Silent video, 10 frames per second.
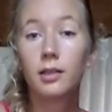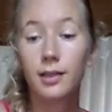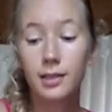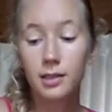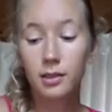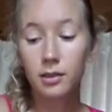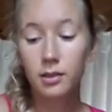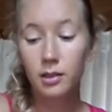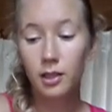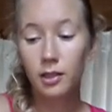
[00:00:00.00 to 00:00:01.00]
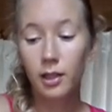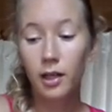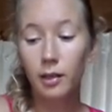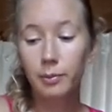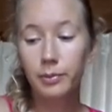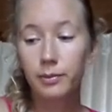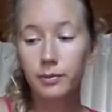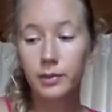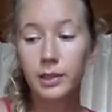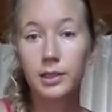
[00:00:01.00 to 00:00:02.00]
They still need help
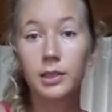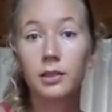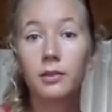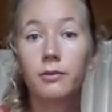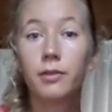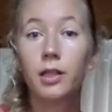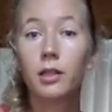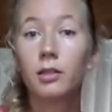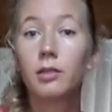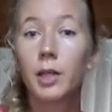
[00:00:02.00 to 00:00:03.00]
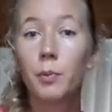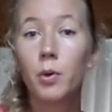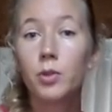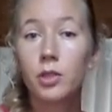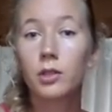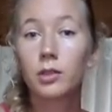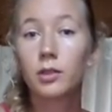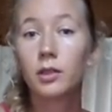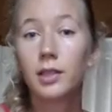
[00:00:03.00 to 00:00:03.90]
they still feel emotional